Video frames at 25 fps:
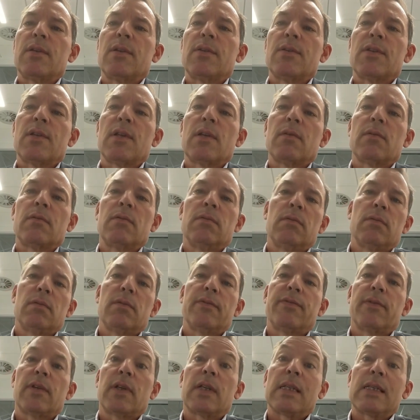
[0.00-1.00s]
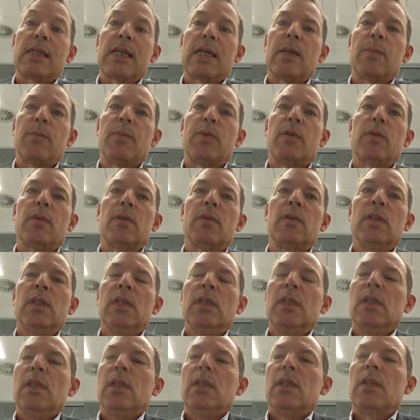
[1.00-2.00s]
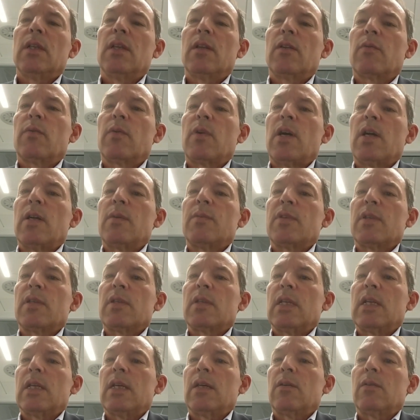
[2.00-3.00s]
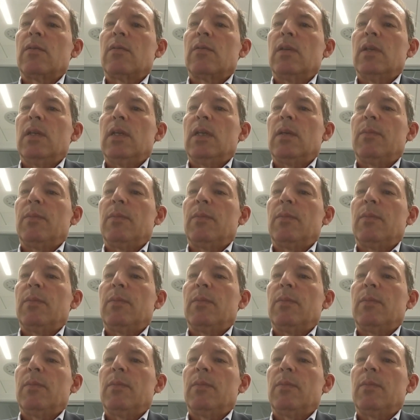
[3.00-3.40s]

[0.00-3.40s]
And so, for example, you know, Rhymes has now